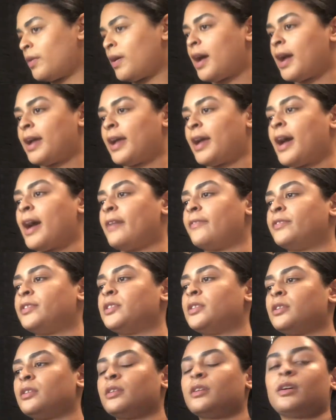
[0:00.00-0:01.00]
I have
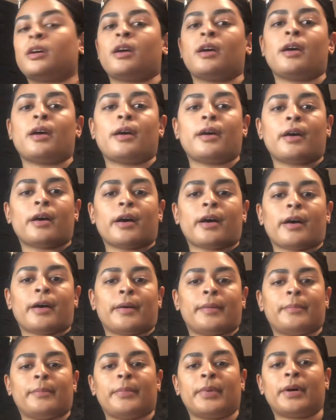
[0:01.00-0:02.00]
to
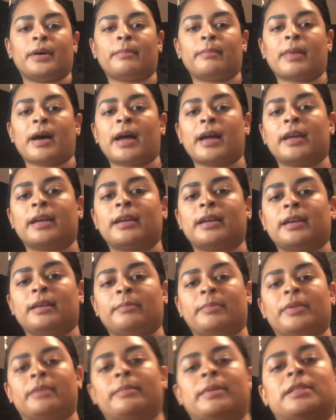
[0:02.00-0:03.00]
put my
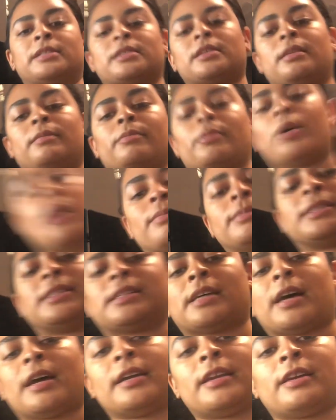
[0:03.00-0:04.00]
implements in
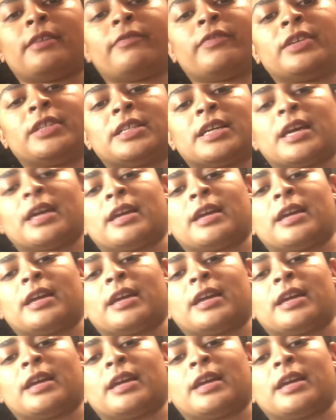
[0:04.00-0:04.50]
barbicide every day